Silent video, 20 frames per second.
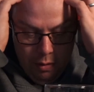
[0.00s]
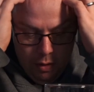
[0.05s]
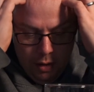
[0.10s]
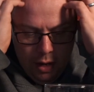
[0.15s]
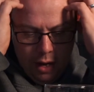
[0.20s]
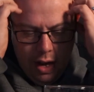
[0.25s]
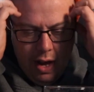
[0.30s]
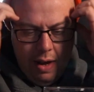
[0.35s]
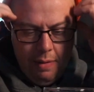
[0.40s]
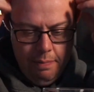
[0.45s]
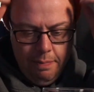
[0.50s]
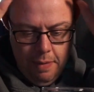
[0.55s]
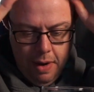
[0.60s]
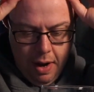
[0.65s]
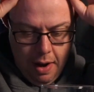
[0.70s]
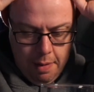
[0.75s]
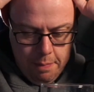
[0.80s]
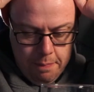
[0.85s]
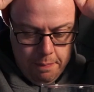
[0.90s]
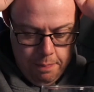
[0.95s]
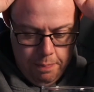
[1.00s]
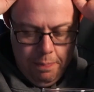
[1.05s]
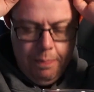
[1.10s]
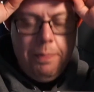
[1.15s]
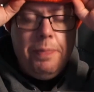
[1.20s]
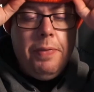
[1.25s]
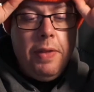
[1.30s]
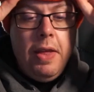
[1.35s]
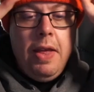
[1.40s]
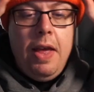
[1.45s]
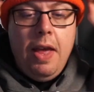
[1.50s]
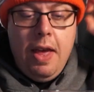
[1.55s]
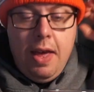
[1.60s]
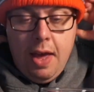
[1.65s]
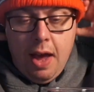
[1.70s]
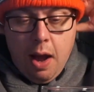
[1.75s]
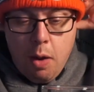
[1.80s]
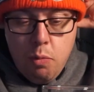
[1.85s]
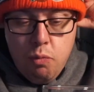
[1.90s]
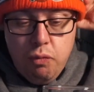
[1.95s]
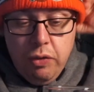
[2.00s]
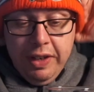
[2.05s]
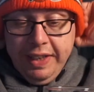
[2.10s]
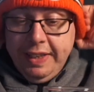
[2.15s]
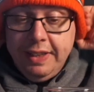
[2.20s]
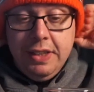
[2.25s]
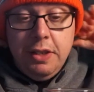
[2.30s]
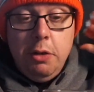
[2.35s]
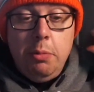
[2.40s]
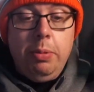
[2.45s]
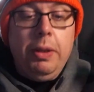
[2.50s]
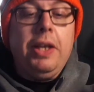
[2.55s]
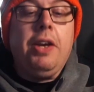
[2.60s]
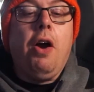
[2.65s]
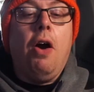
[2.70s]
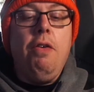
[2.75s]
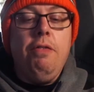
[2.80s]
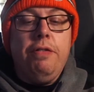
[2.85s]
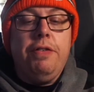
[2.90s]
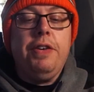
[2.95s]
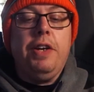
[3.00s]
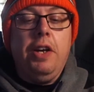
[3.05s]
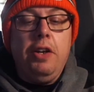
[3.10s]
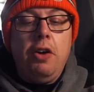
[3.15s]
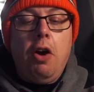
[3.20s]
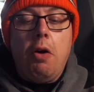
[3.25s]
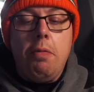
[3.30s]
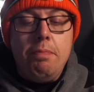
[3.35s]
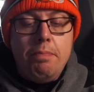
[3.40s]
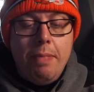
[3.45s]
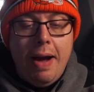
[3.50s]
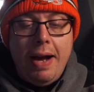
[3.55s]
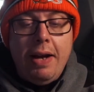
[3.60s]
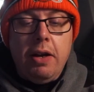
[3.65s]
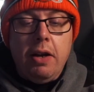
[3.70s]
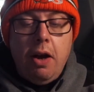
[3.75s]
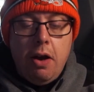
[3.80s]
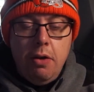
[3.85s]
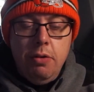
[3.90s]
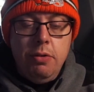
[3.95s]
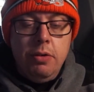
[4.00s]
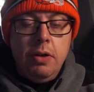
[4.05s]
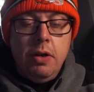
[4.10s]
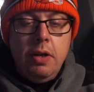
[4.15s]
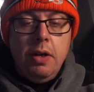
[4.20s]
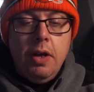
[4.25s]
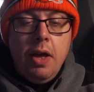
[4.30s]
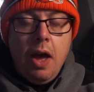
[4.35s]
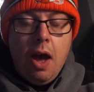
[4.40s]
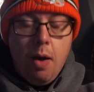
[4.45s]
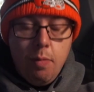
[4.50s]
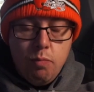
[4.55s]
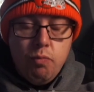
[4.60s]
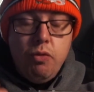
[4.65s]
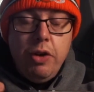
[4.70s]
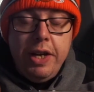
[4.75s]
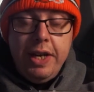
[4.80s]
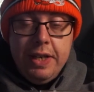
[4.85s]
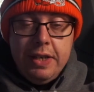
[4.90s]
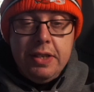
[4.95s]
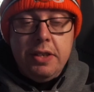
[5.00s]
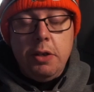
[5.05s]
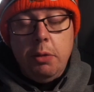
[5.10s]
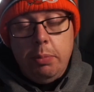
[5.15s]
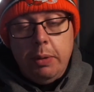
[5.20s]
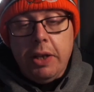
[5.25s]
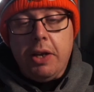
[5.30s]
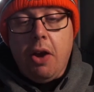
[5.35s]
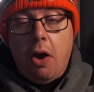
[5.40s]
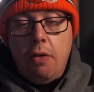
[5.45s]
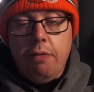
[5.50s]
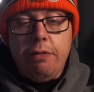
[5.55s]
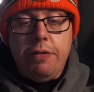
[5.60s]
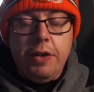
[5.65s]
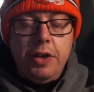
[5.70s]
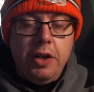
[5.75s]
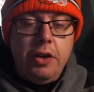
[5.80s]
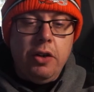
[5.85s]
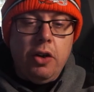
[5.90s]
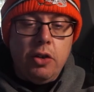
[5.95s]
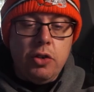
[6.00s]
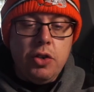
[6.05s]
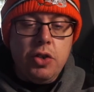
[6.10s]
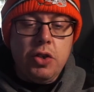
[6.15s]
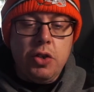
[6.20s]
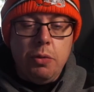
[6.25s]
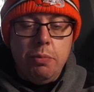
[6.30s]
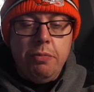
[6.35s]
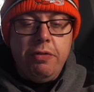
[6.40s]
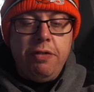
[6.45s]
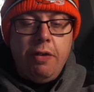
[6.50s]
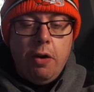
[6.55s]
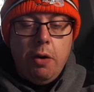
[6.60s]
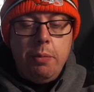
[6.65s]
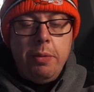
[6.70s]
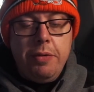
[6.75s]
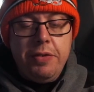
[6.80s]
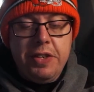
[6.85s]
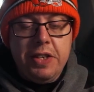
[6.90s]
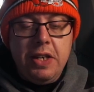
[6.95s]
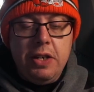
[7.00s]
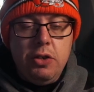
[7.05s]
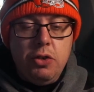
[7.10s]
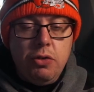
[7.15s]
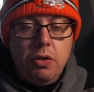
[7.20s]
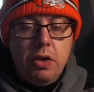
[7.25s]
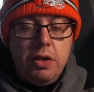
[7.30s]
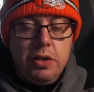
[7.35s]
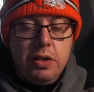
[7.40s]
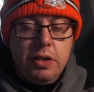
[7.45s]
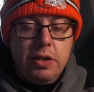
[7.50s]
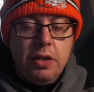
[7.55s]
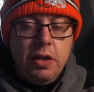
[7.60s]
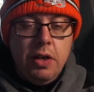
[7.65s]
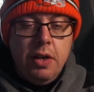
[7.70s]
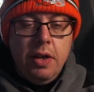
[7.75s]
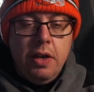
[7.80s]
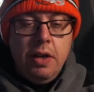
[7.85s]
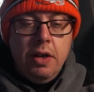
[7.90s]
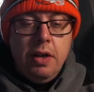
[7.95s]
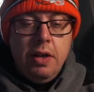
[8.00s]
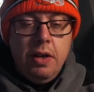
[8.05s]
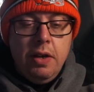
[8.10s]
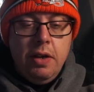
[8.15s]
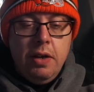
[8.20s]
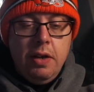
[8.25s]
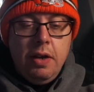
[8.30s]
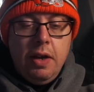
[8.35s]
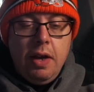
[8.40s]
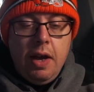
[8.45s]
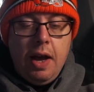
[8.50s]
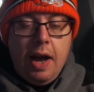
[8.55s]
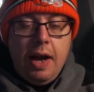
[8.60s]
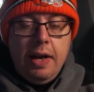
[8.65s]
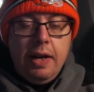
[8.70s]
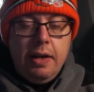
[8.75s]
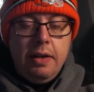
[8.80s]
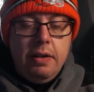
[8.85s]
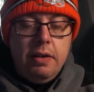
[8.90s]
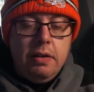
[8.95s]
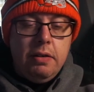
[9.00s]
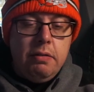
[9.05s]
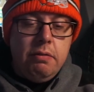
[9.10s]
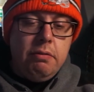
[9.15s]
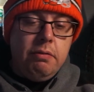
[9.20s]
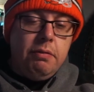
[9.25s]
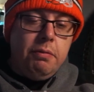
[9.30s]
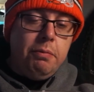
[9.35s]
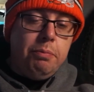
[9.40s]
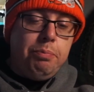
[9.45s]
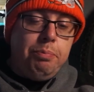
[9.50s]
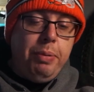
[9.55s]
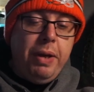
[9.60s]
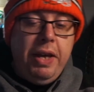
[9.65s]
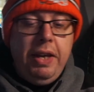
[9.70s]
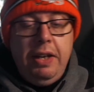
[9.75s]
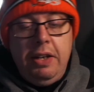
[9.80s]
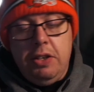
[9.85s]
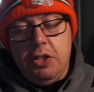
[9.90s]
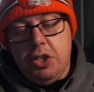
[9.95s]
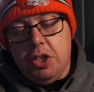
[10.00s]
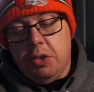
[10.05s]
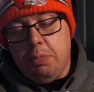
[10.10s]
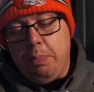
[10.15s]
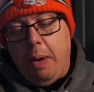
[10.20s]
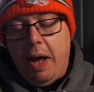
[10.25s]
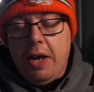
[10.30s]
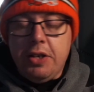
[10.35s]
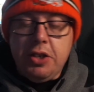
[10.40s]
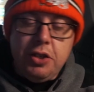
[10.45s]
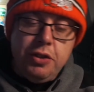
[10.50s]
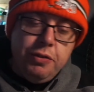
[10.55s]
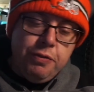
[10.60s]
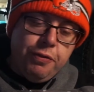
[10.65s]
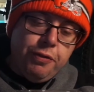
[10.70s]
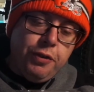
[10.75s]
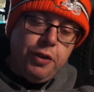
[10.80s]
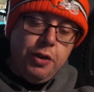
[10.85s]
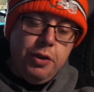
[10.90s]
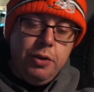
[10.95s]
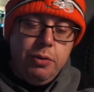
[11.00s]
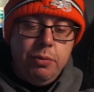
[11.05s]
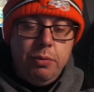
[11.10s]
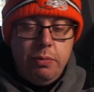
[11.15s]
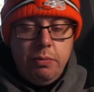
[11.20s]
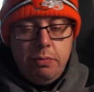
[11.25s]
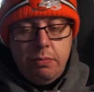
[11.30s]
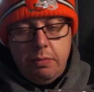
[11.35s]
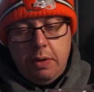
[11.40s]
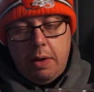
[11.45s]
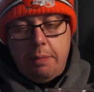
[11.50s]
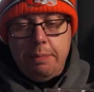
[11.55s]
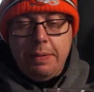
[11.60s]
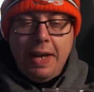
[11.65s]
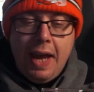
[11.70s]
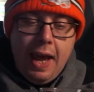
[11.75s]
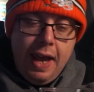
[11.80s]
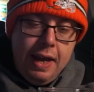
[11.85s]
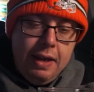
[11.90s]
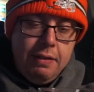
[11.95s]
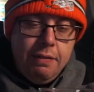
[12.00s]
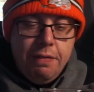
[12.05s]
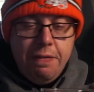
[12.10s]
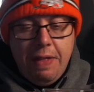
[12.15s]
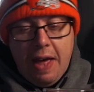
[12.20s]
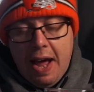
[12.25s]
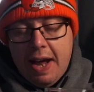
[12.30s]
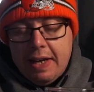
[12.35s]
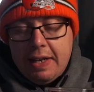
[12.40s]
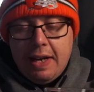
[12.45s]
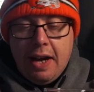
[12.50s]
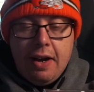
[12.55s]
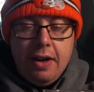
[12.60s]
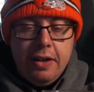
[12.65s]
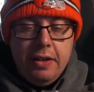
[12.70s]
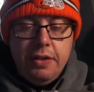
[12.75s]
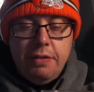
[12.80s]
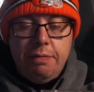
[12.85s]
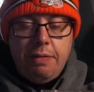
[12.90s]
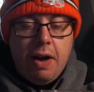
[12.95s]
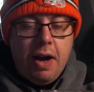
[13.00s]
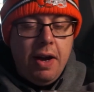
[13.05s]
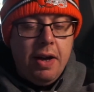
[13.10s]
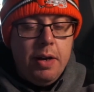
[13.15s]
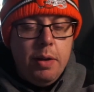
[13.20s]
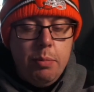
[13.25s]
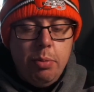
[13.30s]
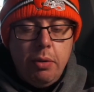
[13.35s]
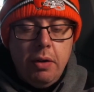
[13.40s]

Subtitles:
I'm reasonably confident on mango. I'm reasonably confident on some form of citrus. And peach, passion fruit, I'm getting that kind of vibe.